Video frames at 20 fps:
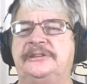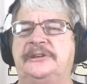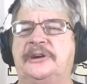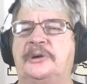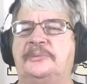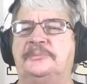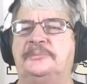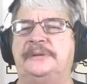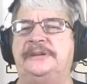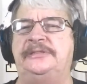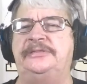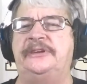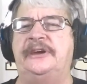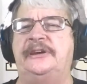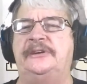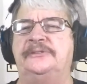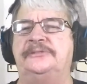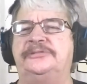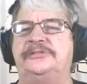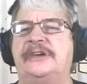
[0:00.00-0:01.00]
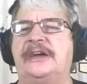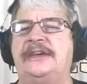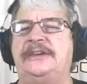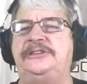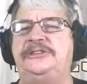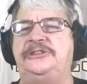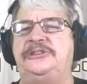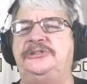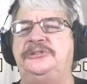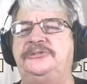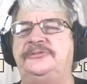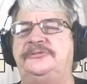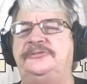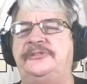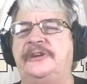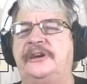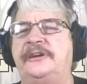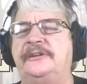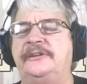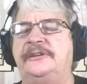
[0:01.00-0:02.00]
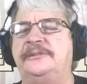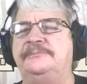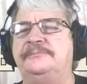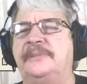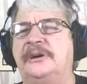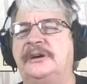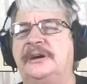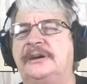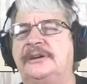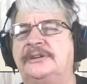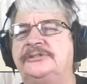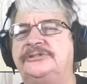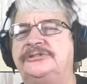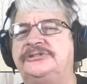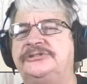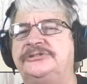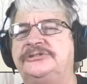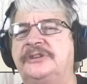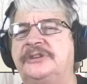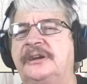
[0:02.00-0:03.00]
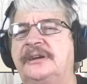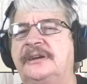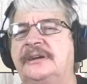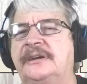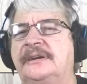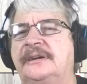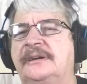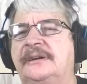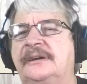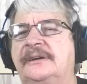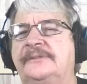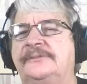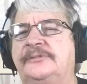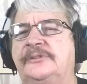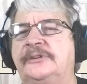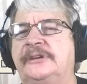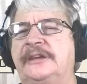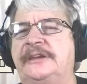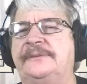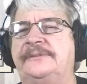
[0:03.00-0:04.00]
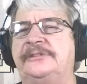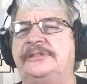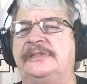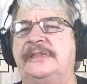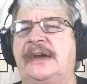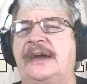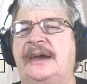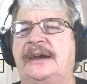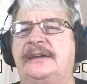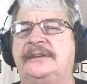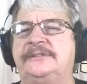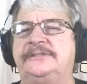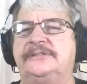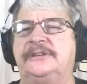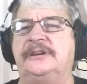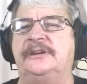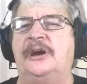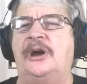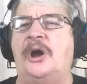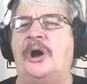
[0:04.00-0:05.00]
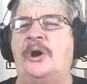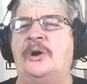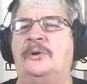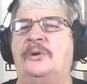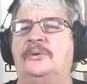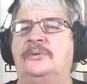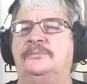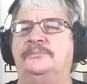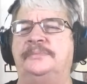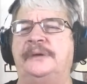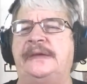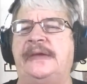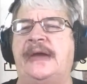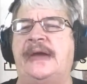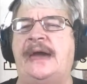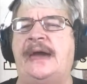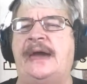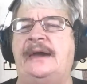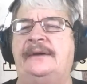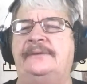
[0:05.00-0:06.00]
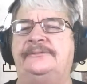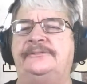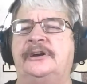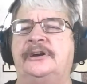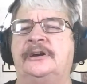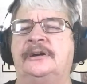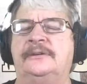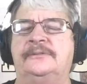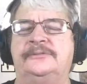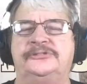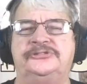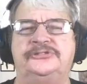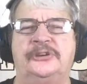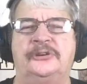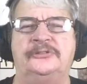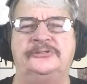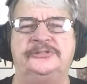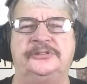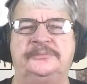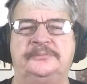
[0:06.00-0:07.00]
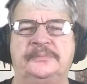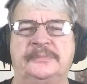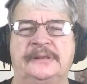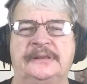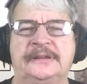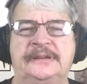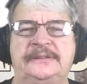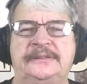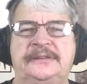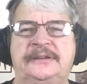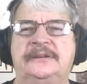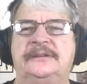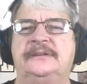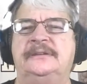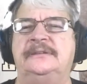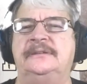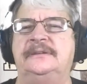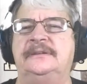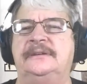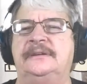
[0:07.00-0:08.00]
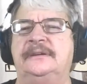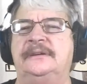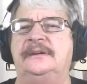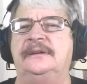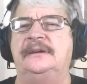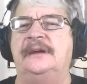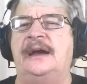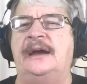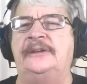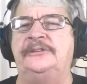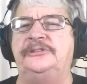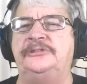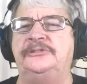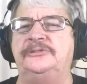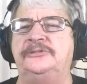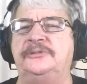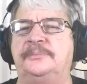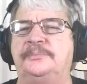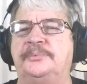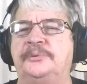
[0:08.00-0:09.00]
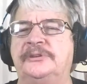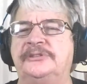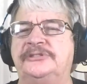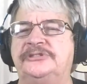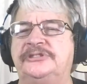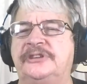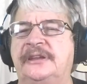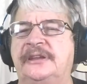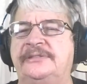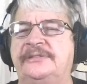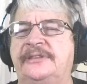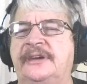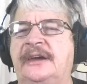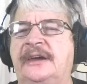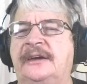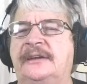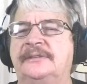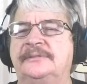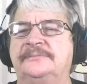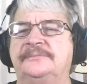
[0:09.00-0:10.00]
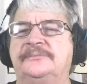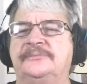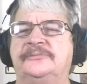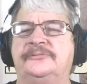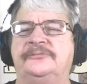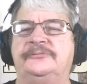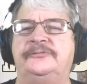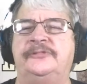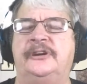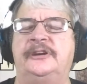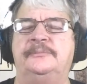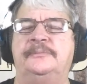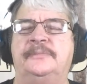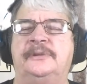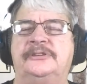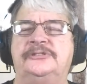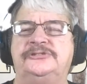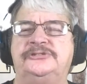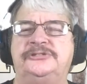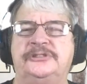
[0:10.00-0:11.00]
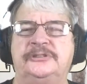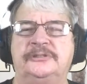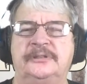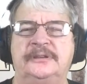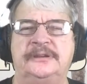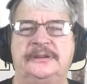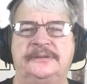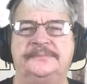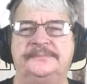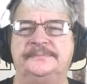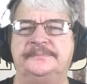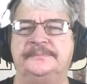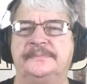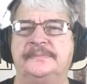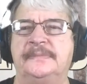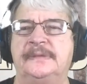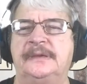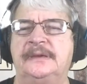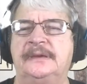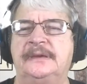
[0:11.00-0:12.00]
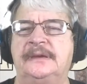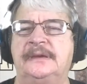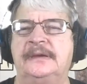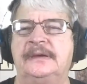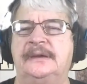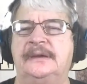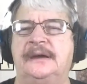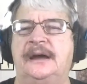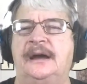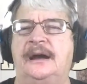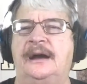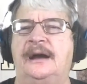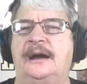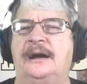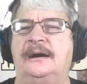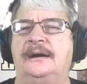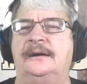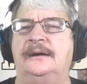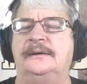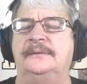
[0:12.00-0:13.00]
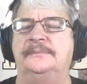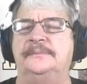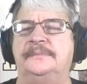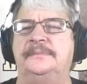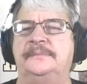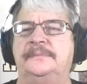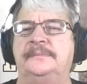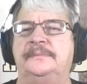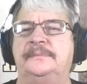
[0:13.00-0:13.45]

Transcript: on me there. Thank you very much for giving that on behalf of Sergeant Melinda. I do appreciate that very much, Julie. I